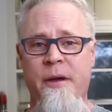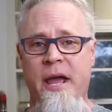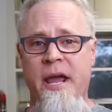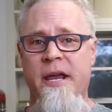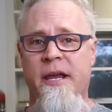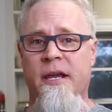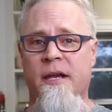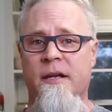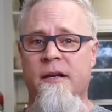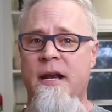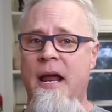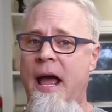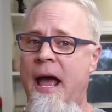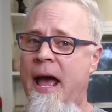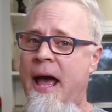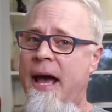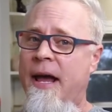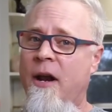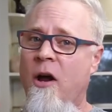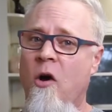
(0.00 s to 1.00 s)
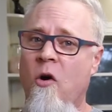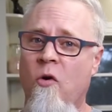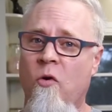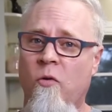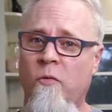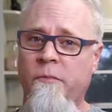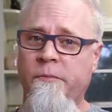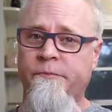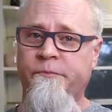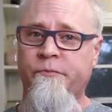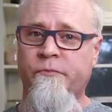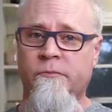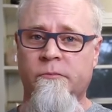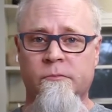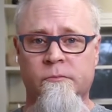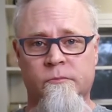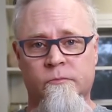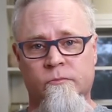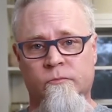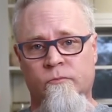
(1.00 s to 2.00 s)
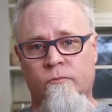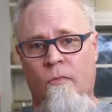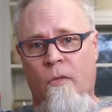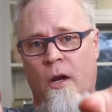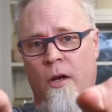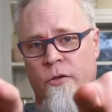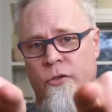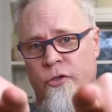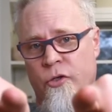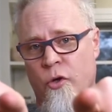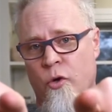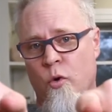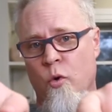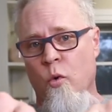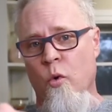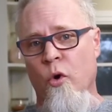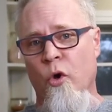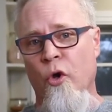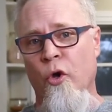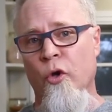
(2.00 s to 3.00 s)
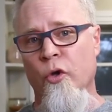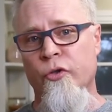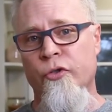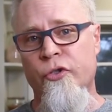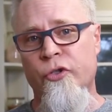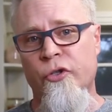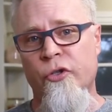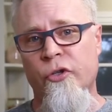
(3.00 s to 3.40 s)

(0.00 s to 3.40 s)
bacon at home. Do it.